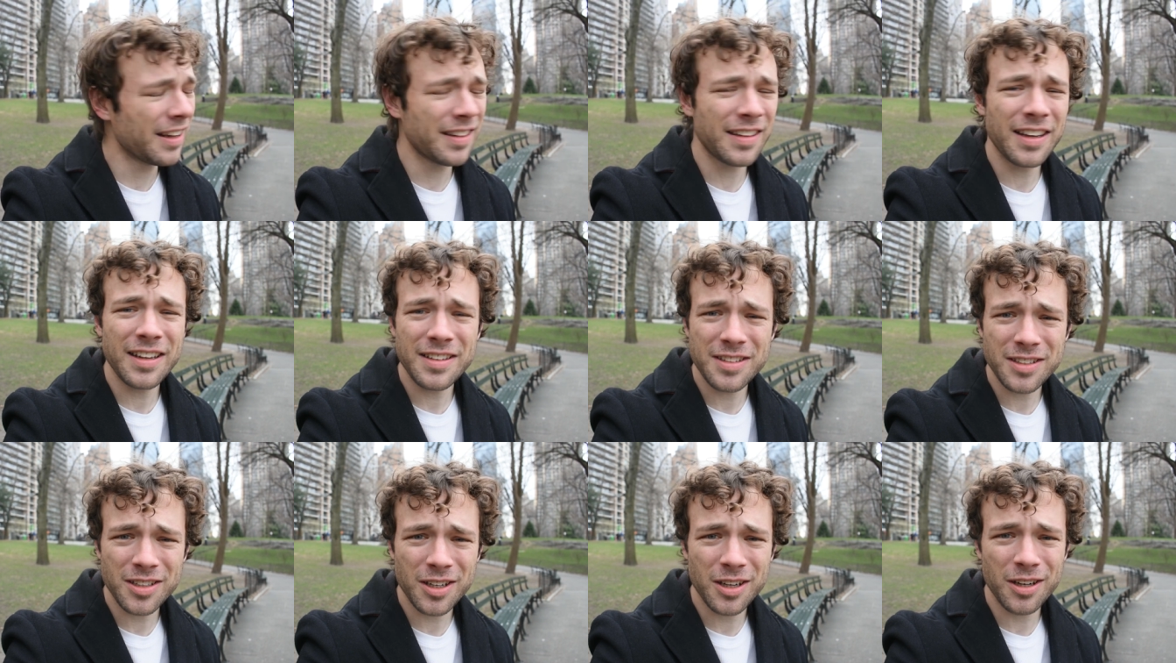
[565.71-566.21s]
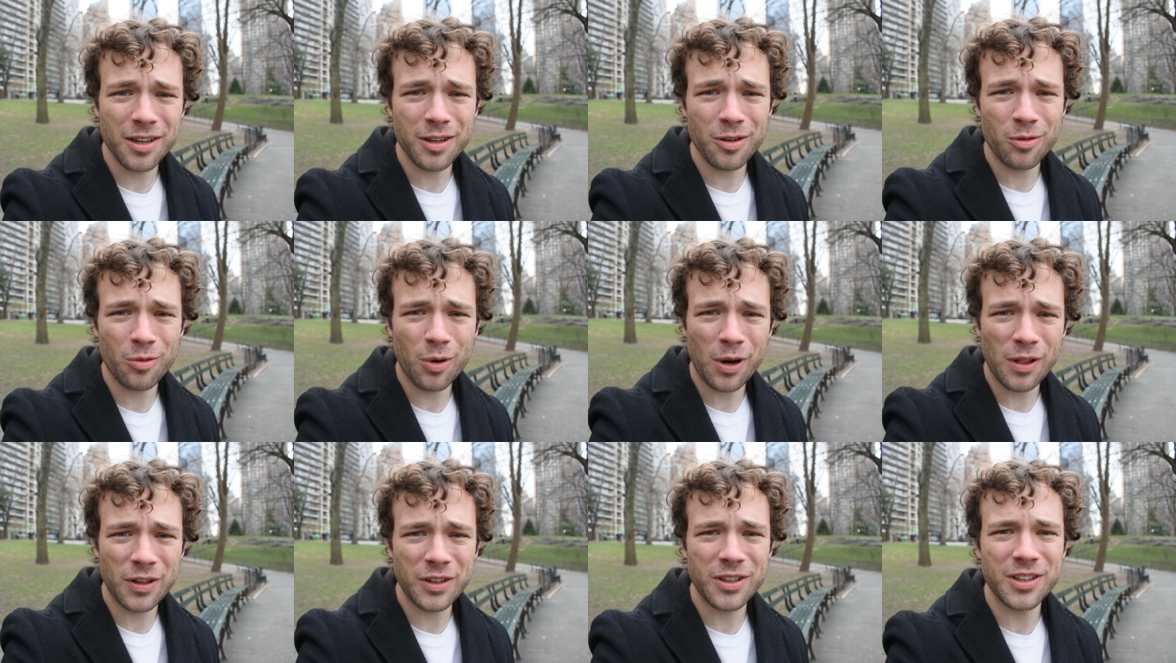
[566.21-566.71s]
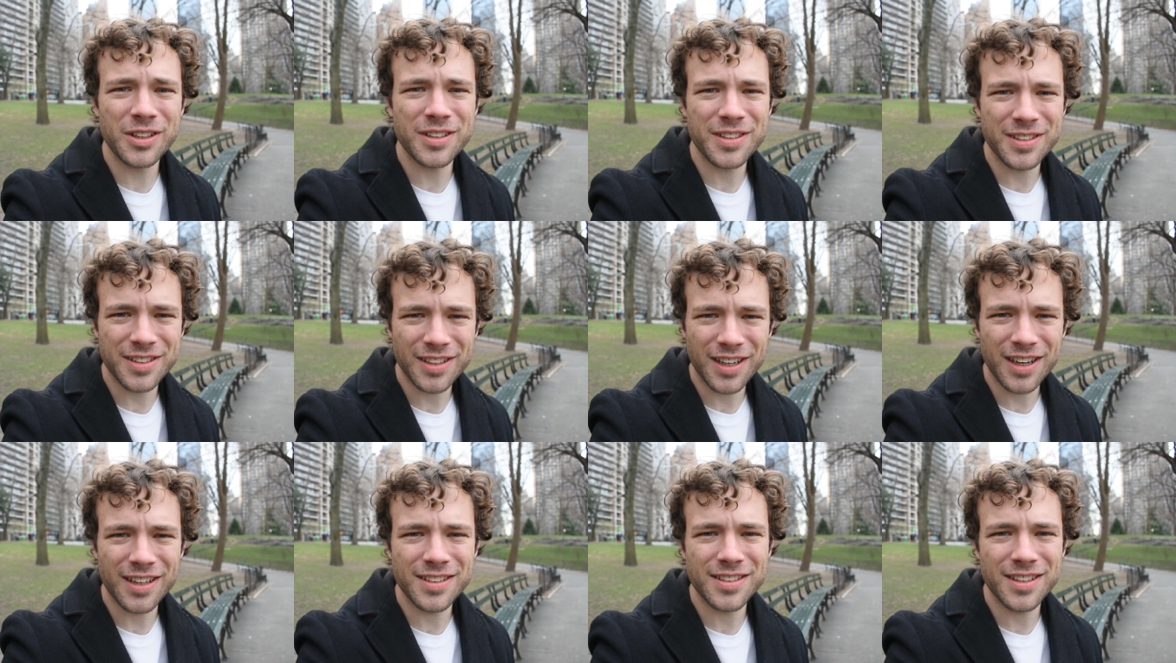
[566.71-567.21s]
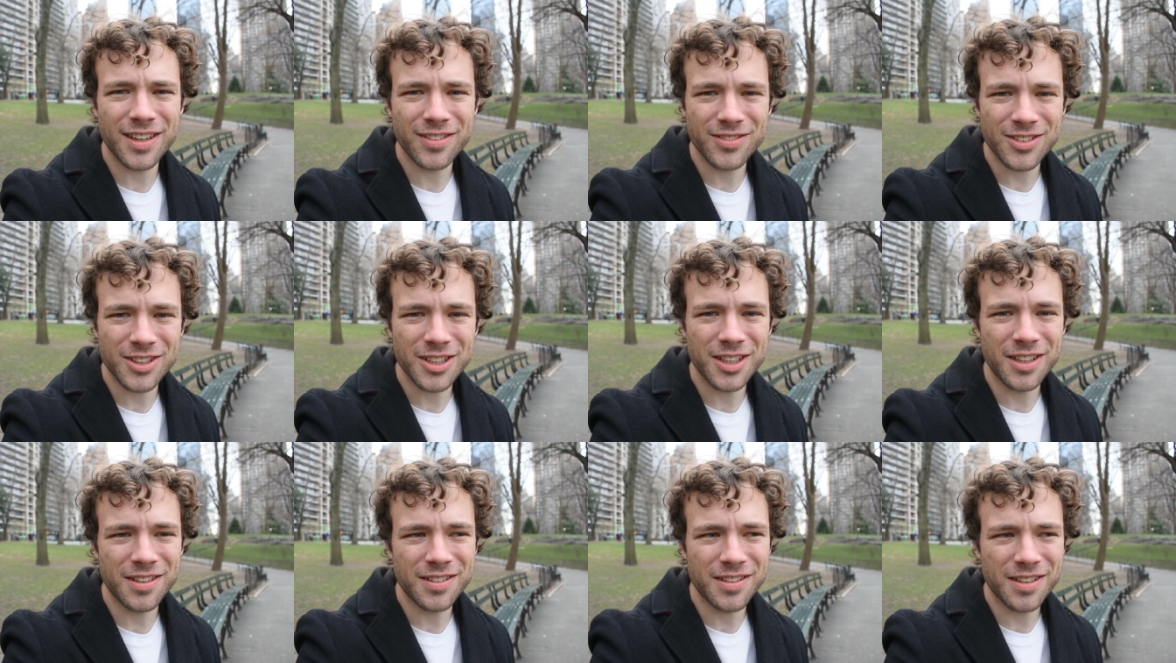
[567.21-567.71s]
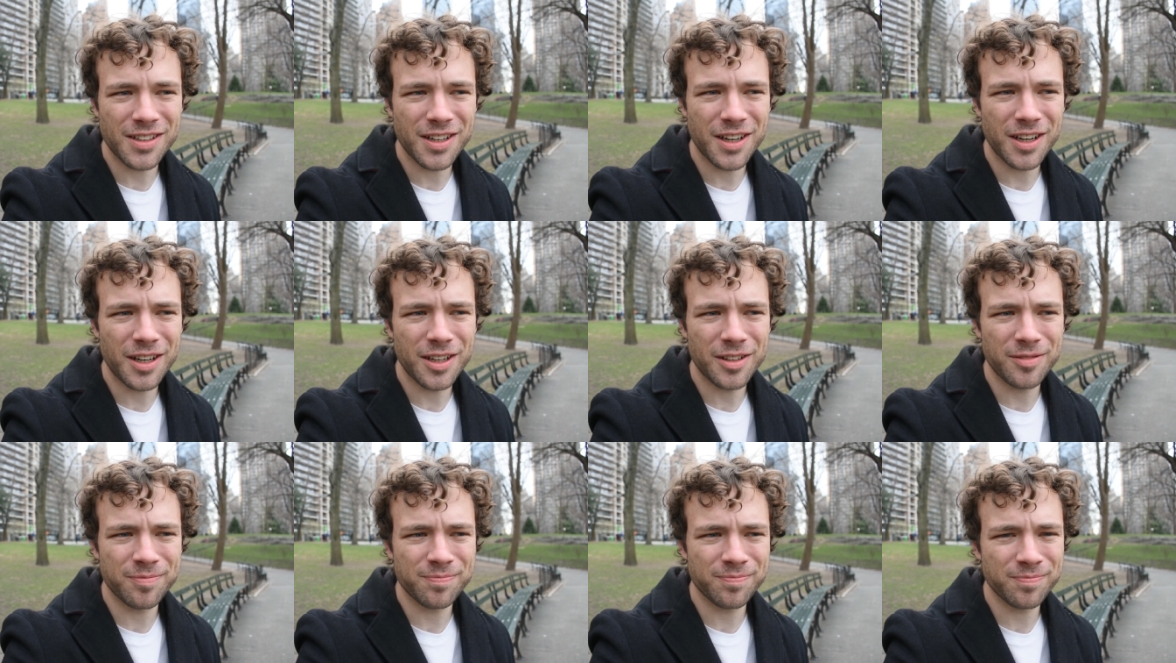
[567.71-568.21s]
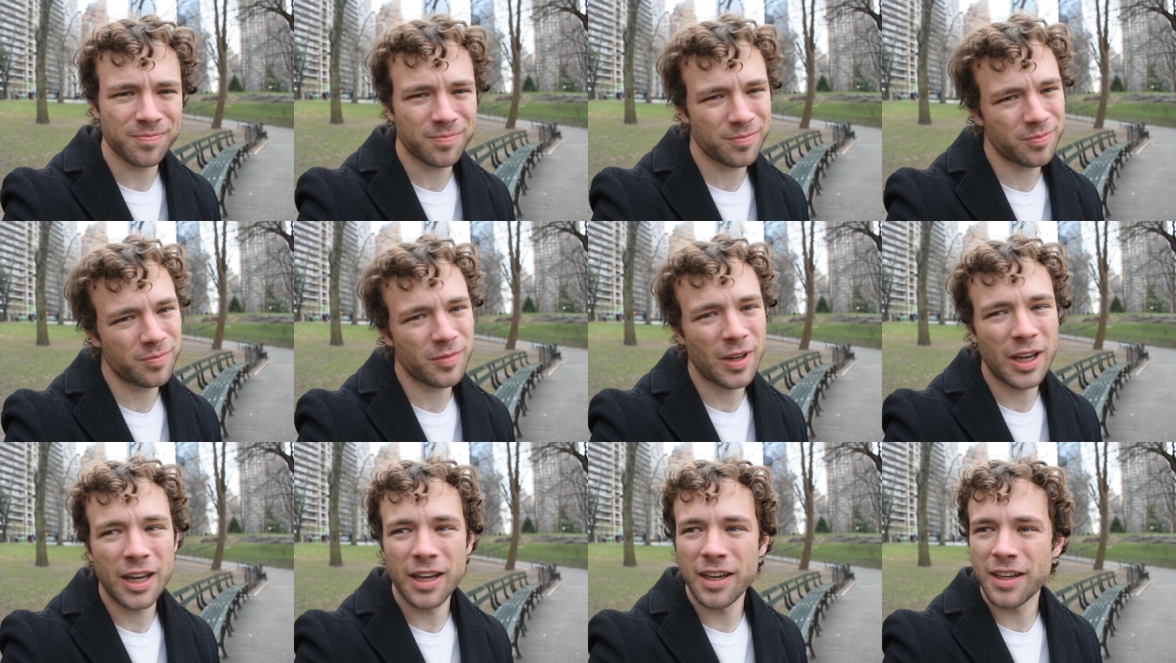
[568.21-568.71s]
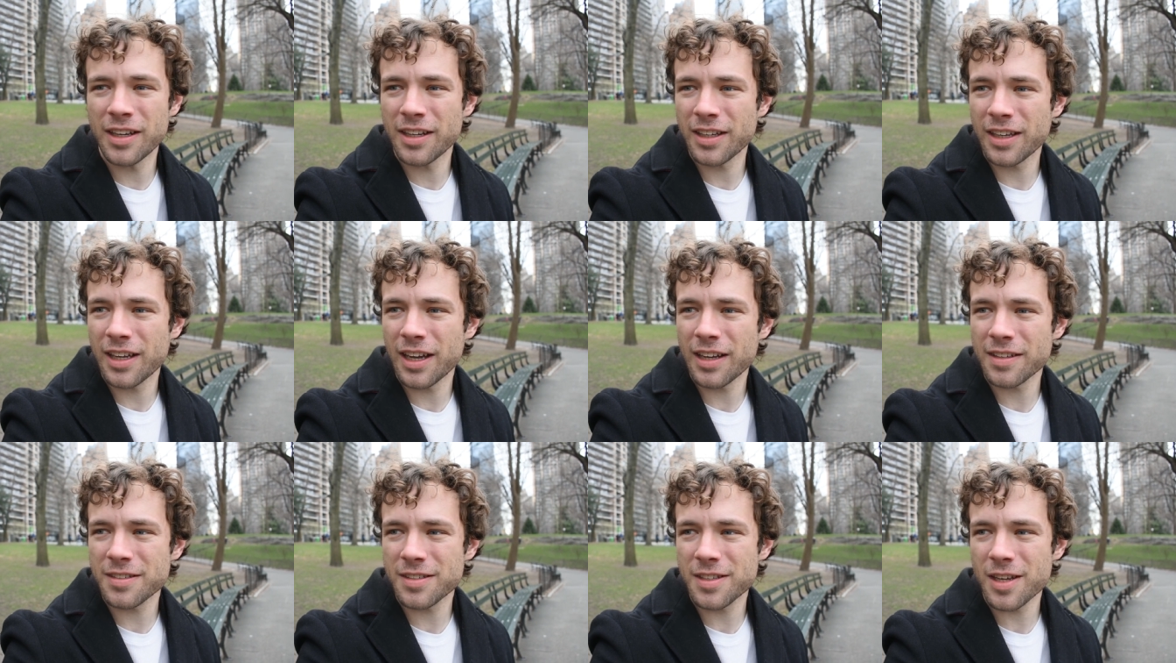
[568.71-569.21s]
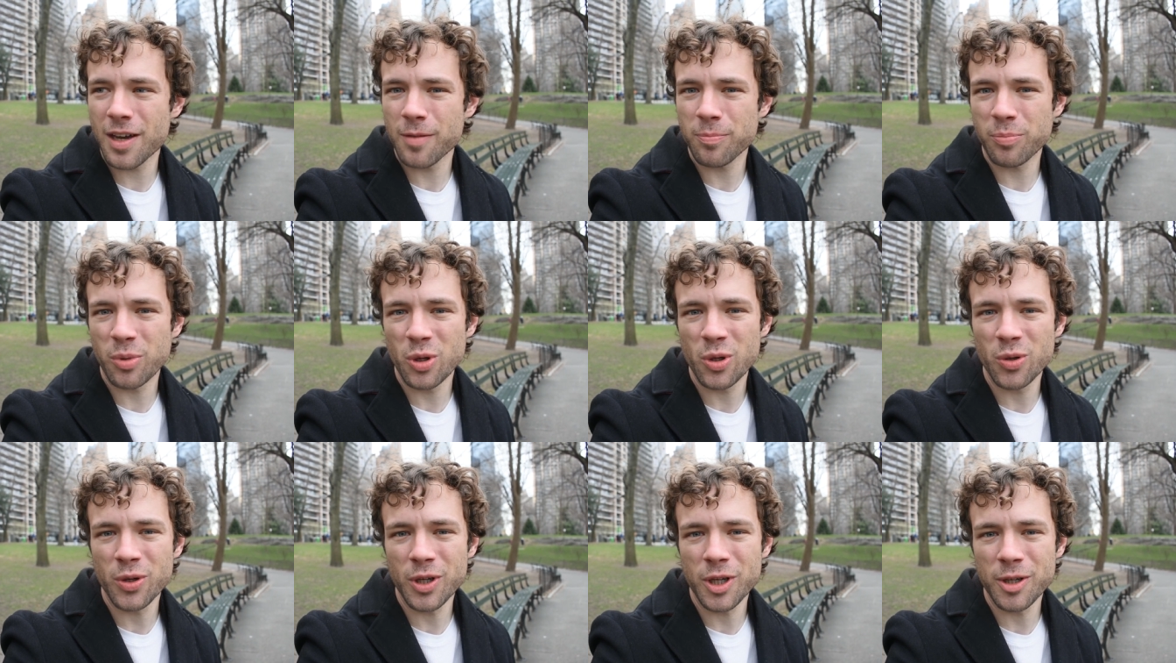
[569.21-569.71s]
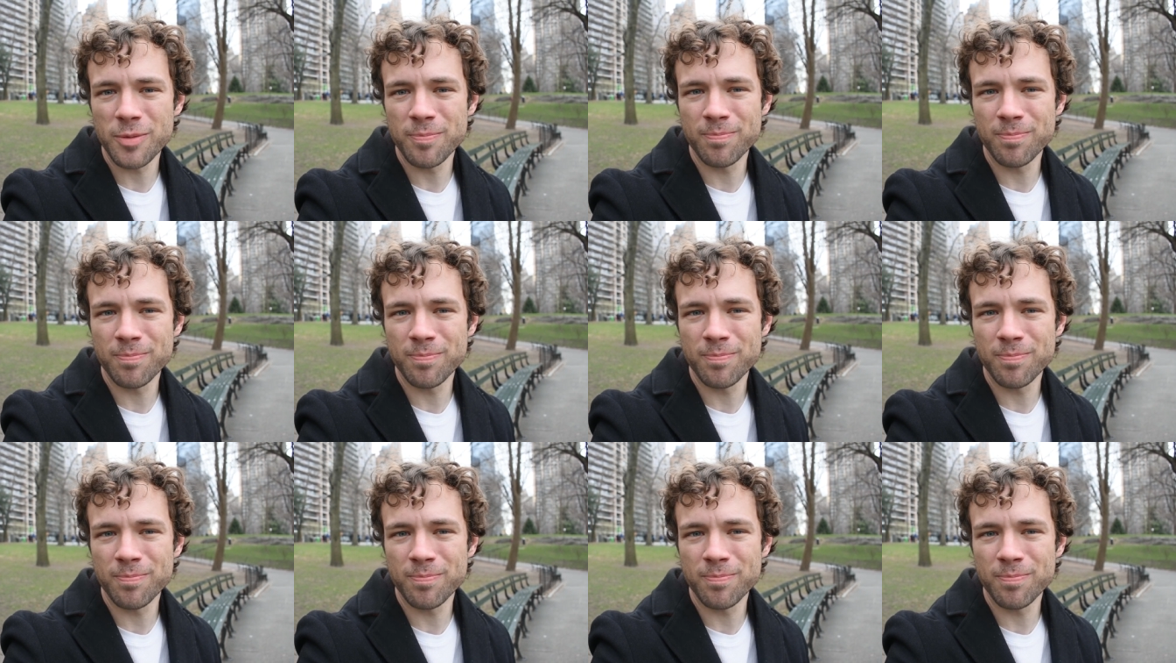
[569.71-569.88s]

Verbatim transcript: that's one of the good signs I've seen today. Can't stop beauty.